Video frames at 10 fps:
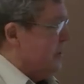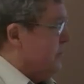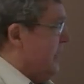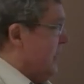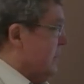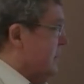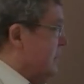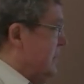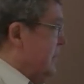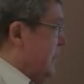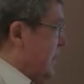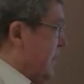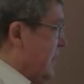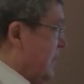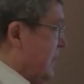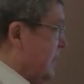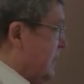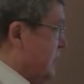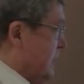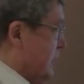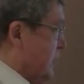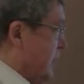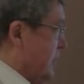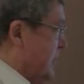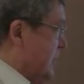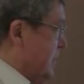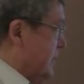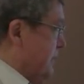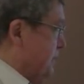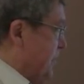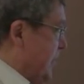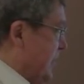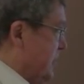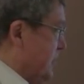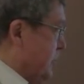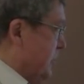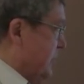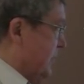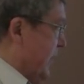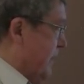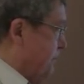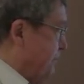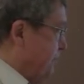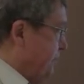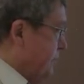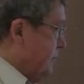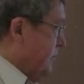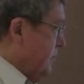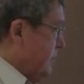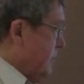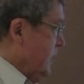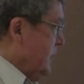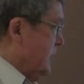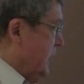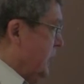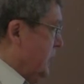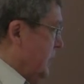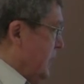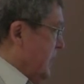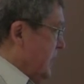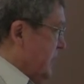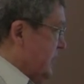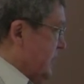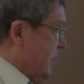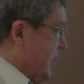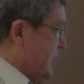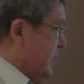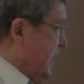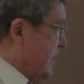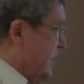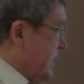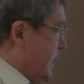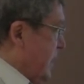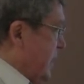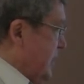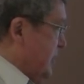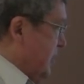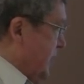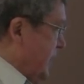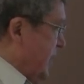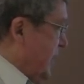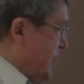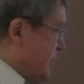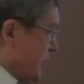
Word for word: much better, uh, and that's what the promise is. And he's the prince of that. So this Davidic son He's going to be king, he's